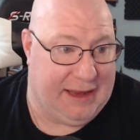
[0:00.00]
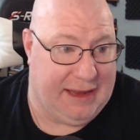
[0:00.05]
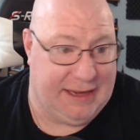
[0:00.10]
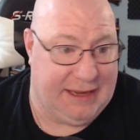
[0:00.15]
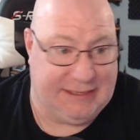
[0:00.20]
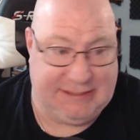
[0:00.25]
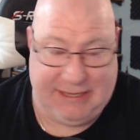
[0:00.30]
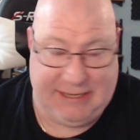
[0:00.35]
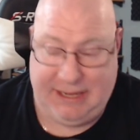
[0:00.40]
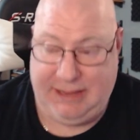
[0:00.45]
she
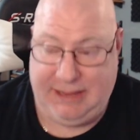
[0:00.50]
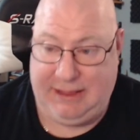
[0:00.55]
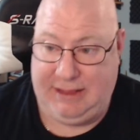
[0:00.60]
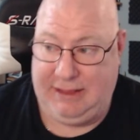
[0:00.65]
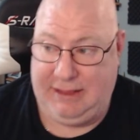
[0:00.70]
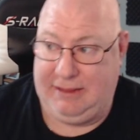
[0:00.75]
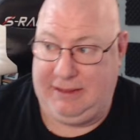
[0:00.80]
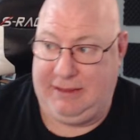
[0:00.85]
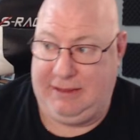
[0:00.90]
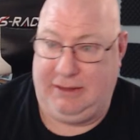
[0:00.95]
collapses.
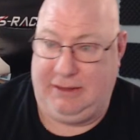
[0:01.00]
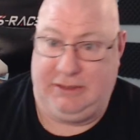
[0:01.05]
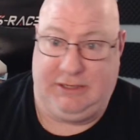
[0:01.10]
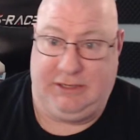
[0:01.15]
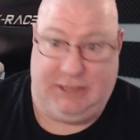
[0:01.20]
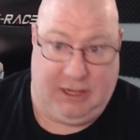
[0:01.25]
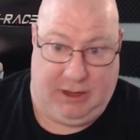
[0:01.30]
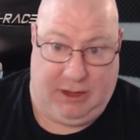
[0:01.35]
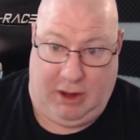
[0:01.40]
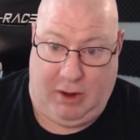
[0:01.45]
She
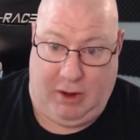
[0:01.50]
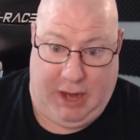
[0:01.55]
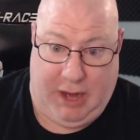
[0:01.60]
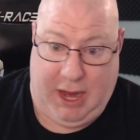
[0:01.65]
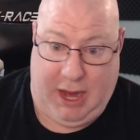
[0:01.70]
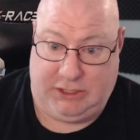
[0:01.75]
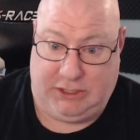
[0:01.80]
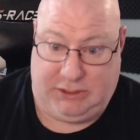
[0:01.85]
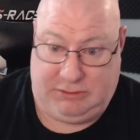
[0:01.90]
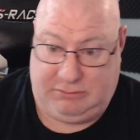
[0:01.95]
collapses
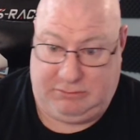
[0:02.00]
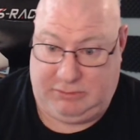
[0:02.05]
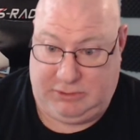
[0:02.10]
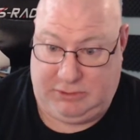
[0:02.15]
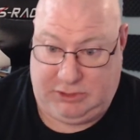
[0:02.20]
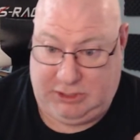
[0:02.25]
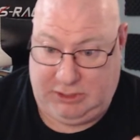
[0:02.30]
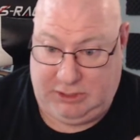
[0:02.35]
right after that.